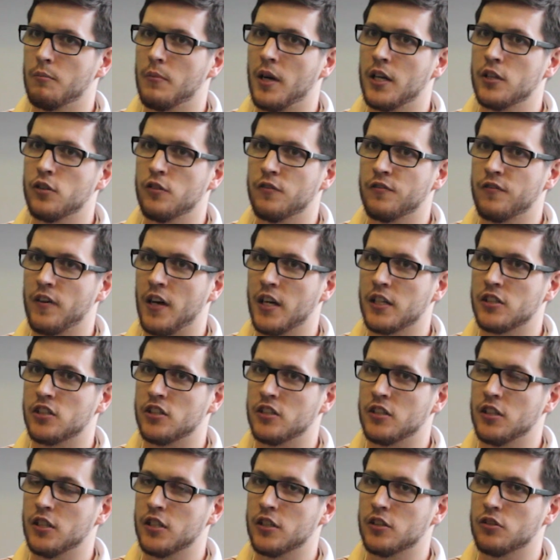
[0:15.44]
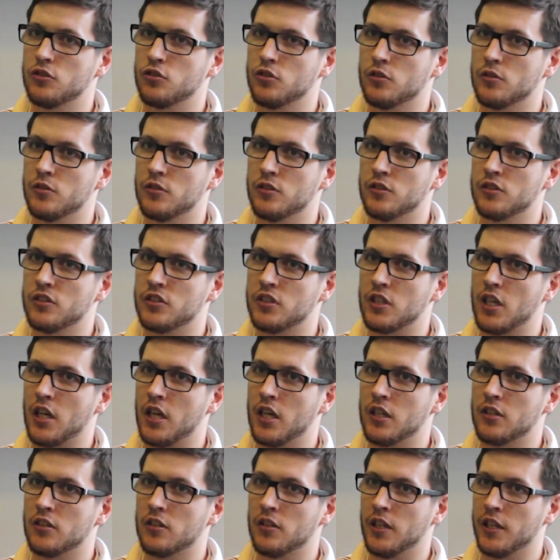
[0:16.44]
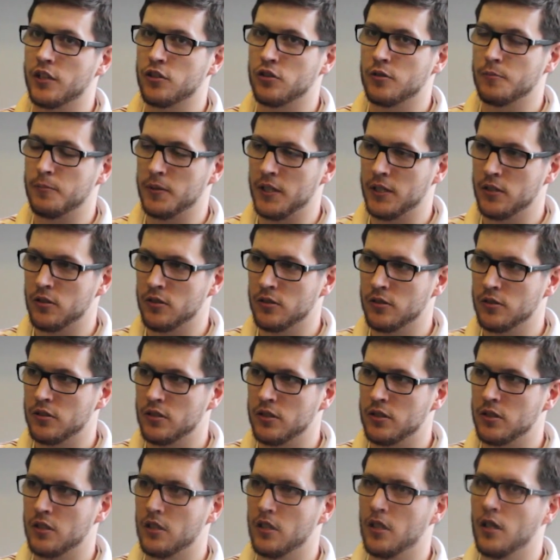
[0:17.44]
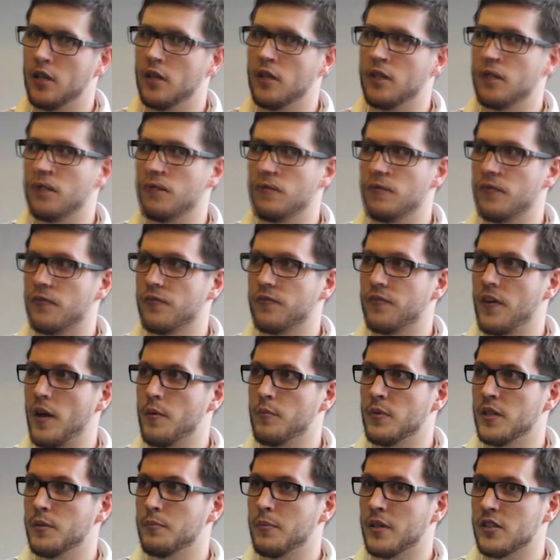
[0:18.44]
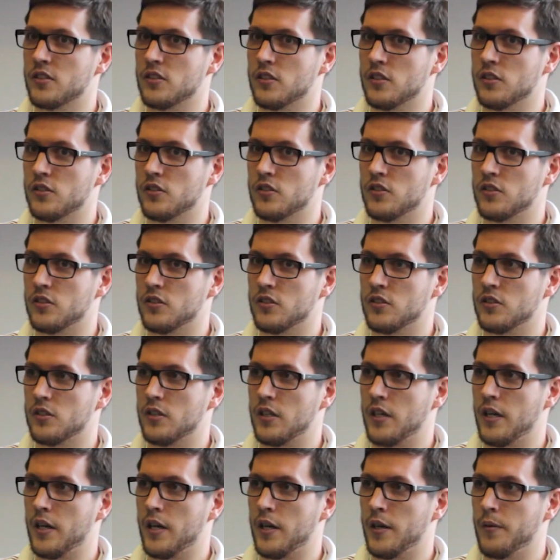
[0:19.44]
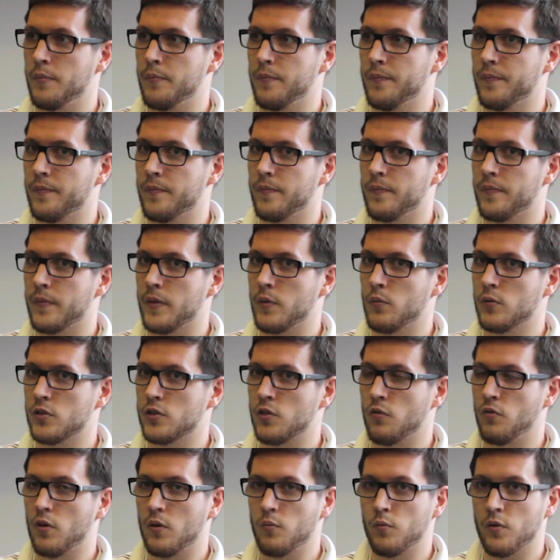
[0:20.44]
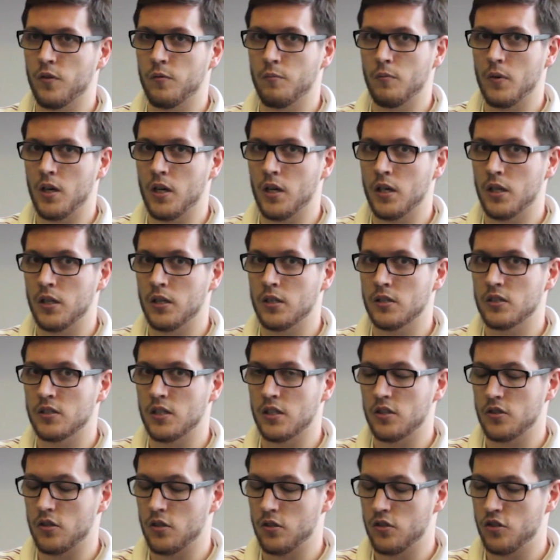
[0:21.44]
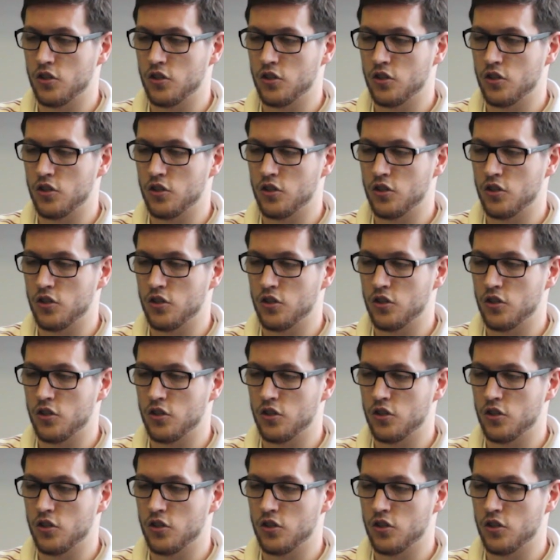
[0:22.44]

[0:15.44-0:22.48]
manufacturing, jewellers and electroplaters family business which I run with my sister